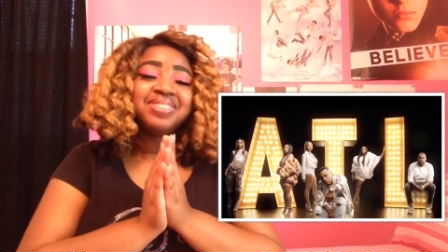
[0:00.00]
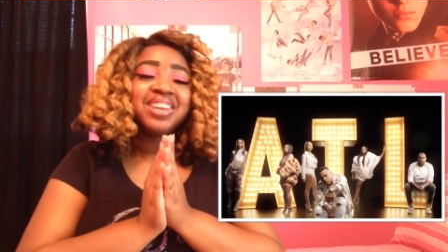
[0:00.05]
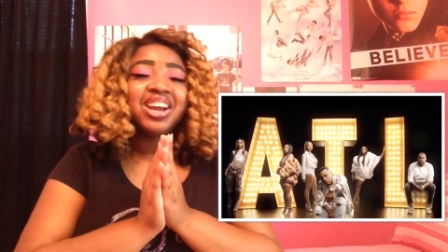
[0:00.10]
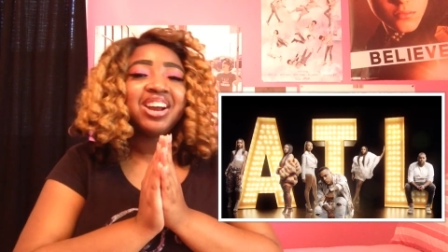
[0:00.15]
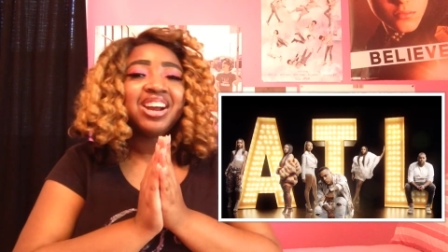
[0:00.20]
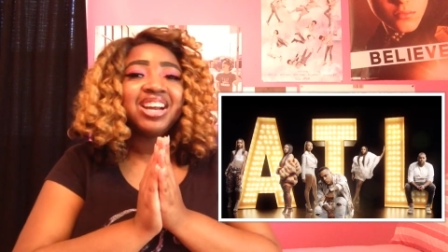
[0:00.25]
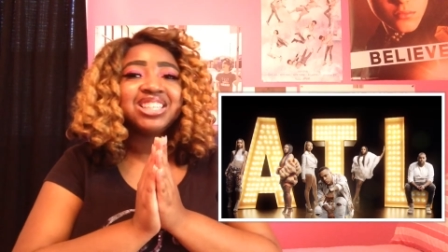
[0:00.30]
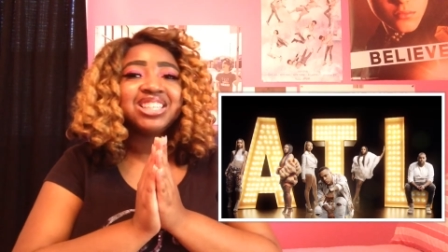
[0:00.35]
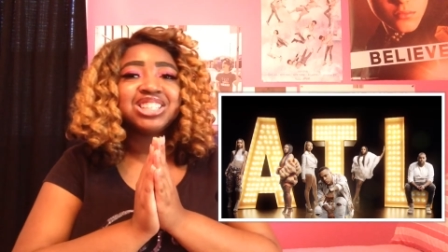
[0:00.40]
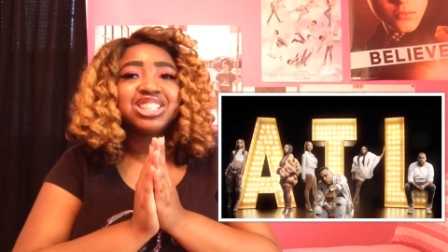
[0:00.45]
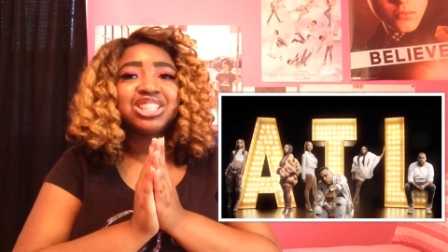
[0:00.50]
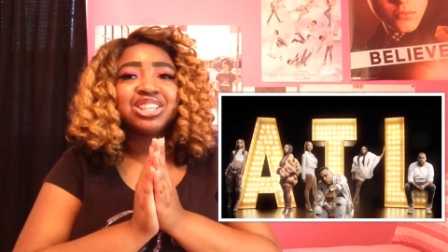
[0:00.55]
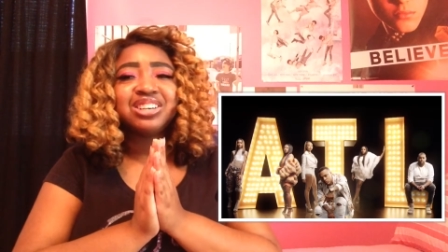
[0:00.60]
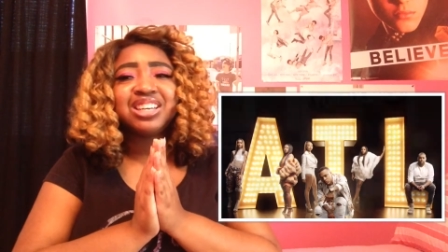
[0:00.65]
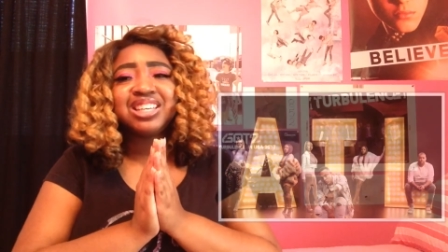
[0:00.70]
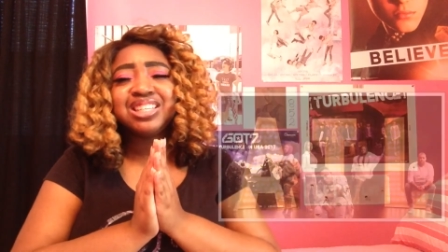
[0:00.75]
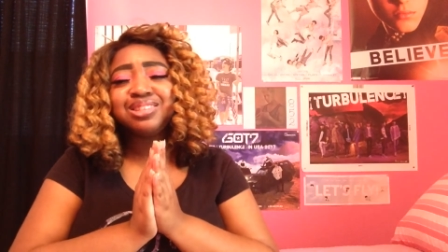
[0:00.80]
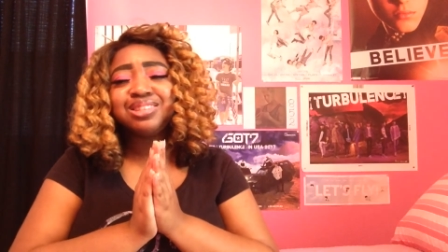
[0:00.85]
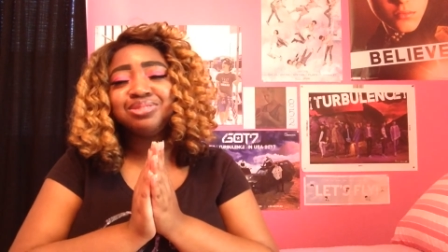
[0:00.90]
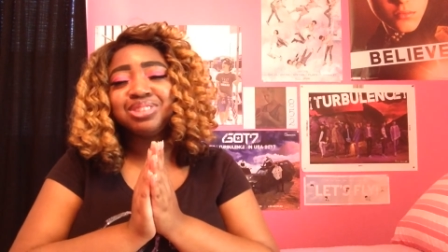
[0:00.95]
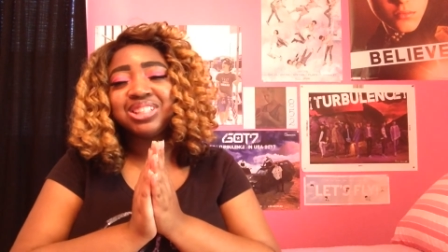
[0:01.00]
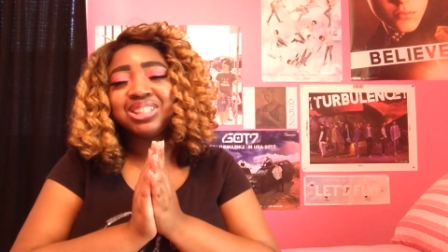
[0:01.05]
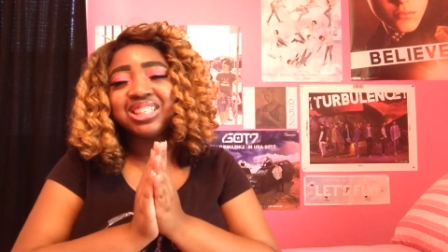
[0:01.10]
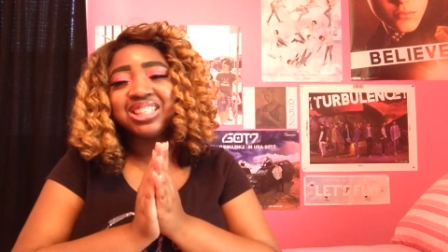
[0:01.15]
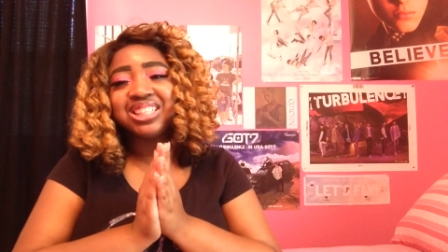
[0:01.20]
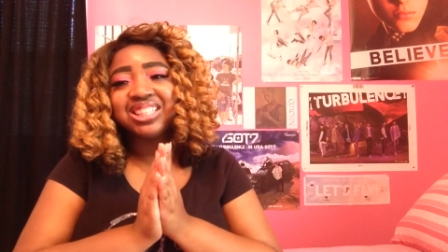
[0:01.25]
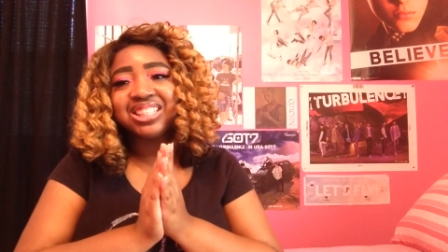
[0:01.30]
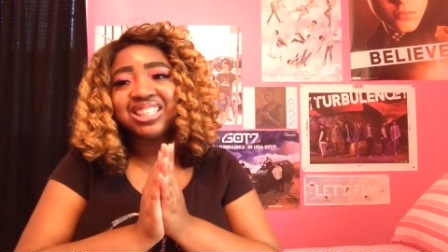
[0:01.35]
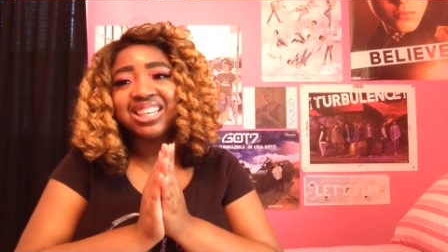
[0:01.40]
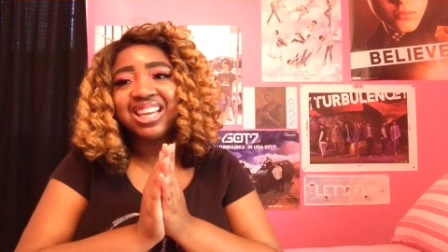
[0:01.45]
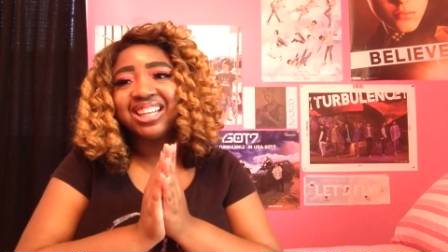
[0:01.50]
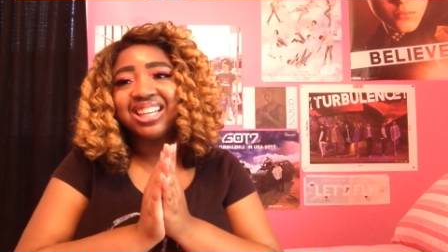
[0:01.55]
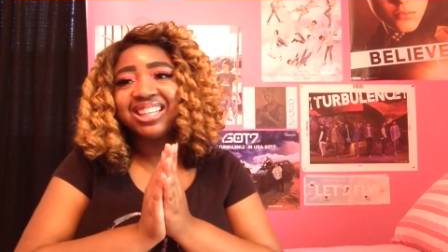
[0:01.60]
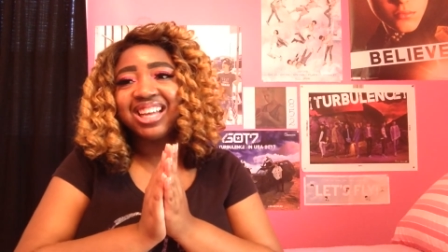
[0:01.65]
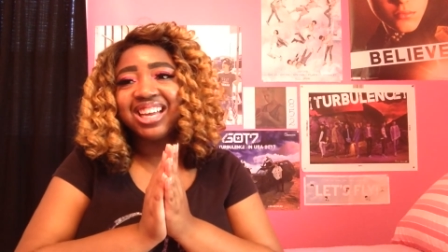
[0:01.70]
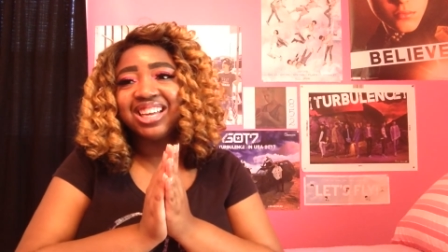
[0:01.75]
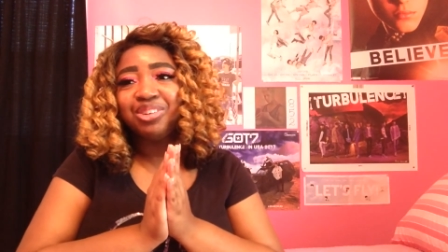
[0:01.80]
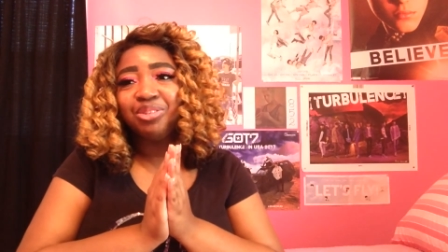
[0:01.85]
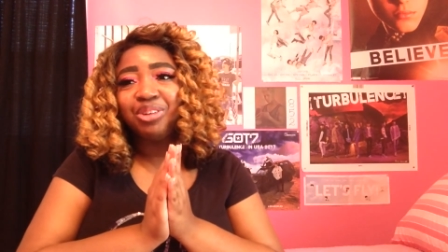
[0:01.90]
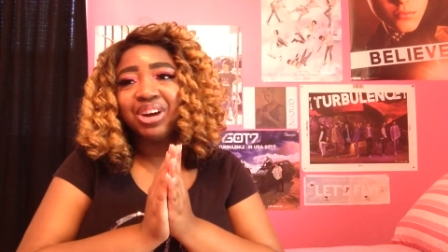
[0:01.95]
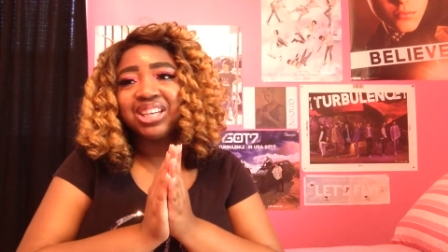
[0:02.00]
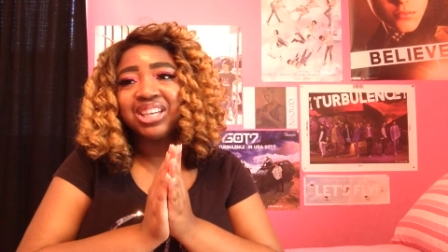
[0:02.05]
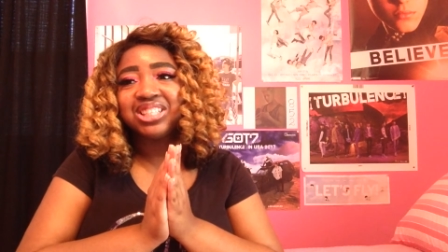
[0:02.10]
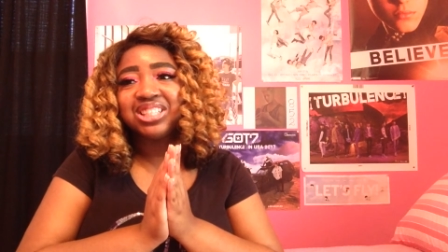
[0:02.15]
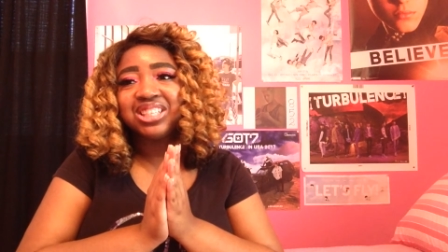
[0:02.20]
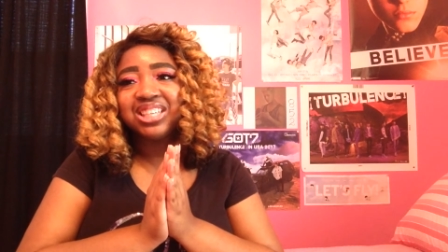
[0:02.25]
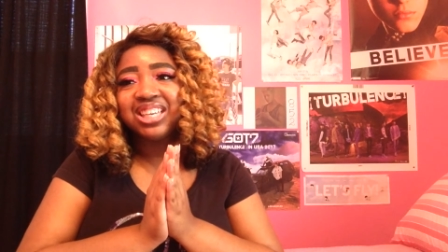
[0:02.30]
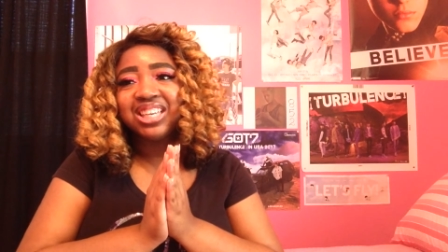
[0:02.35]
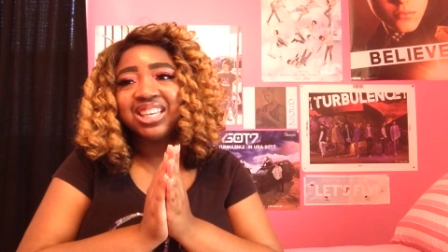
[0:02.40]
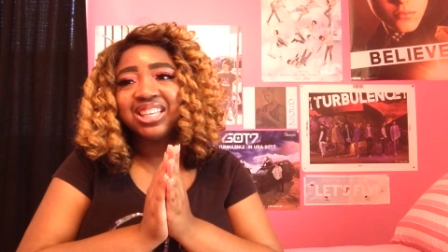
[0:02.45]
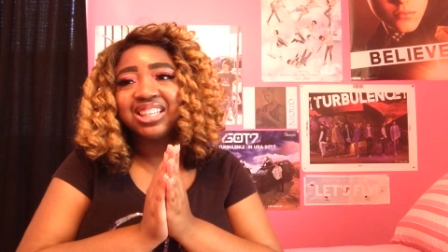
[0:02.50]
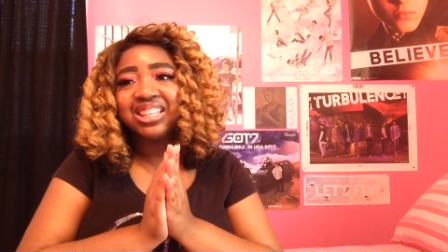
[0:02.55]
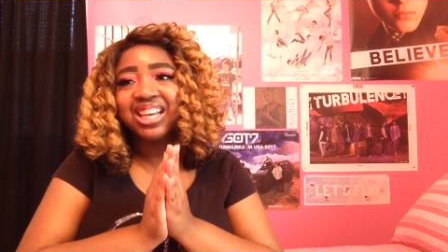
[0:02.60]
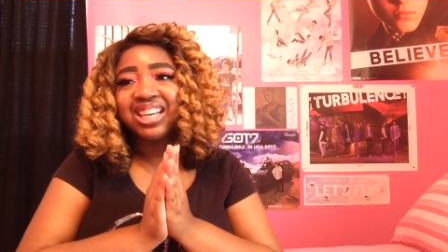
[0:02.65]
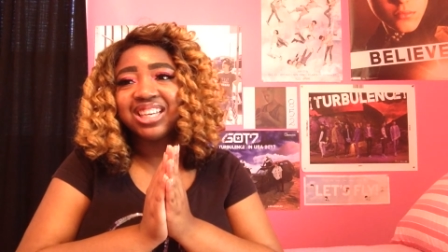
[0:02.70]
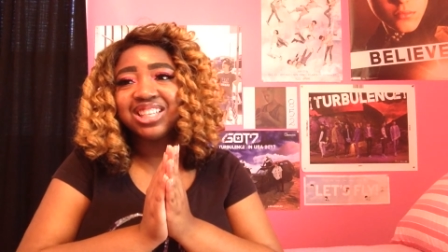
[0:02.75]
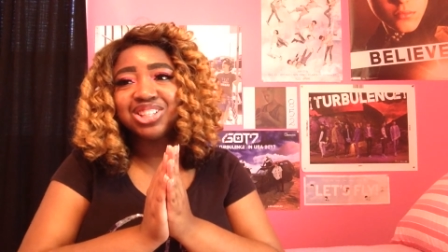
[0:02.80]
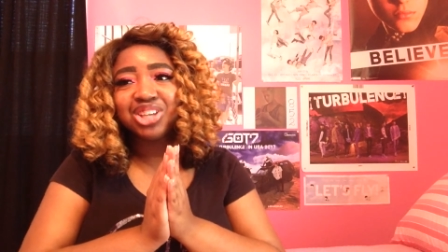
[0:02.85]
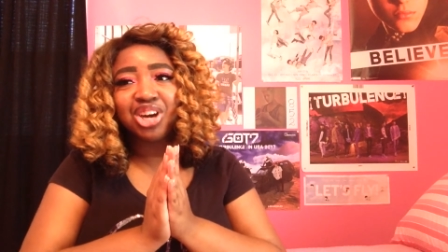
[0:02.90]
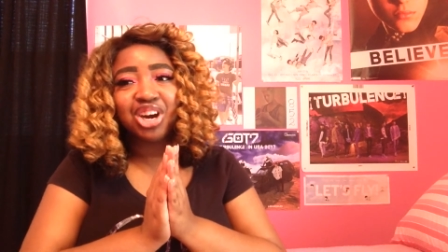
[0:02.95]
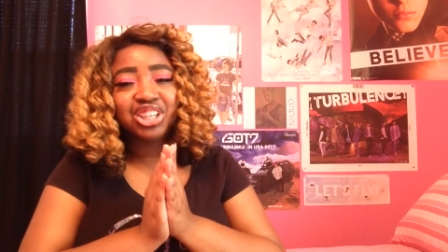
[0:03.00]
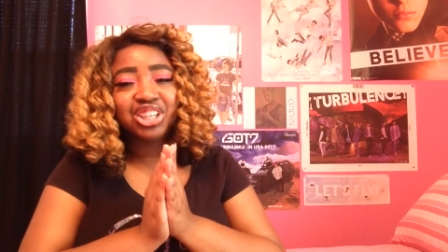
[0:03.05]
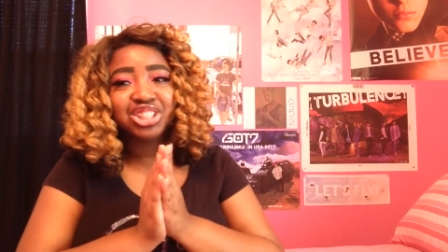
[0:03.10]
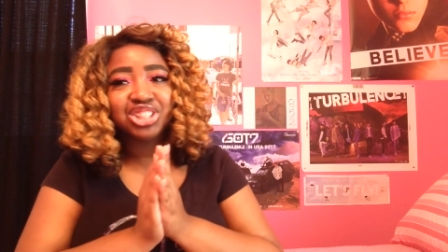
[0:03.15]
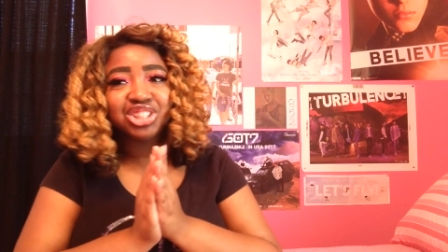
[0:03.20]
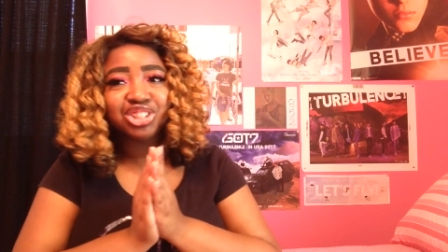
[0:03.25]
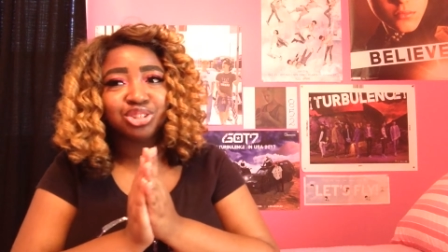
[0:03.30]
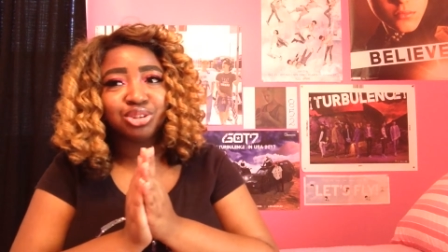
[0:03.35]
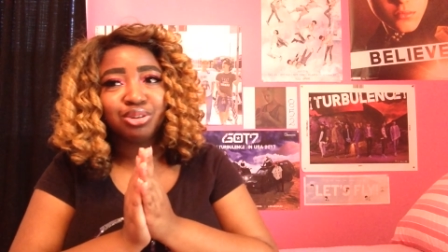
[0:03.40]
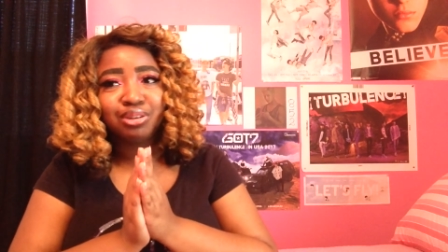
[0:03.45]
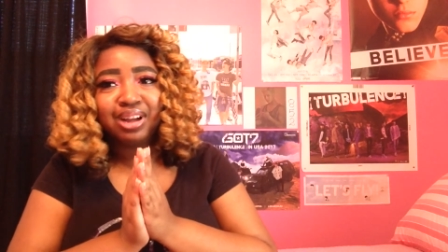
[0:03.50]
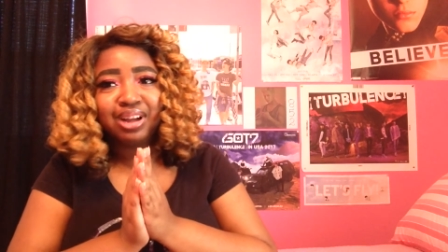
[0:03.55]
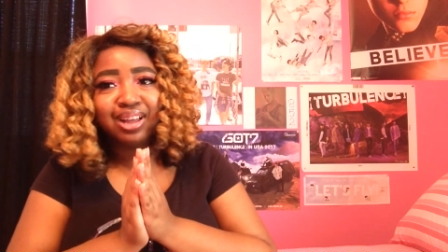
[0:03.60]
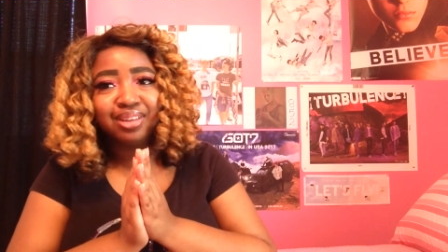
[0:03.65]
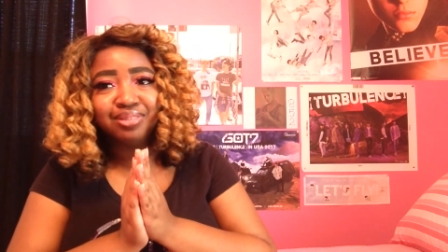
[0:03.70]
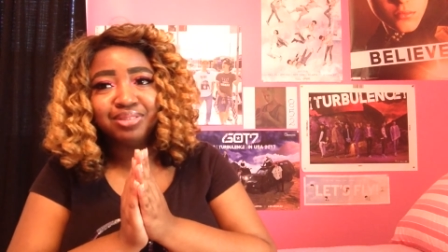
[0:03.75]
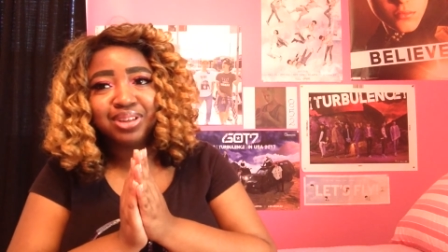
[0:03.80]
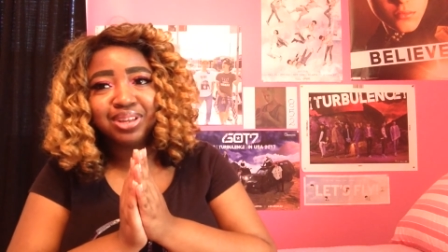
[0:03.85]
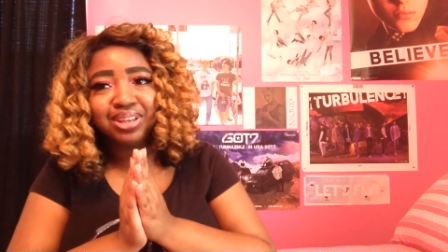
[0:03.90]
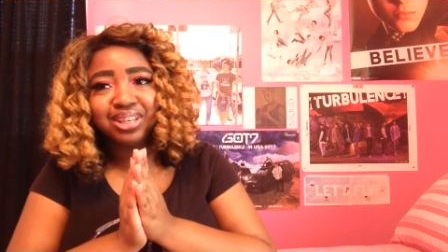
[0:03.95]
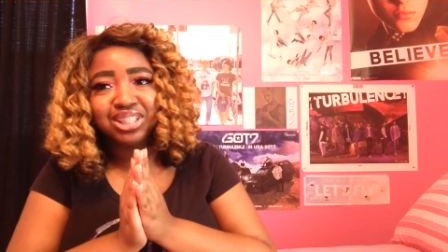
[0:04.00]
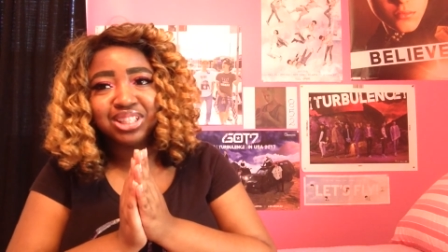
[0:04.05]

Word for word: Alright, so it's really good. I like watching it. Like, it's hard to describe it.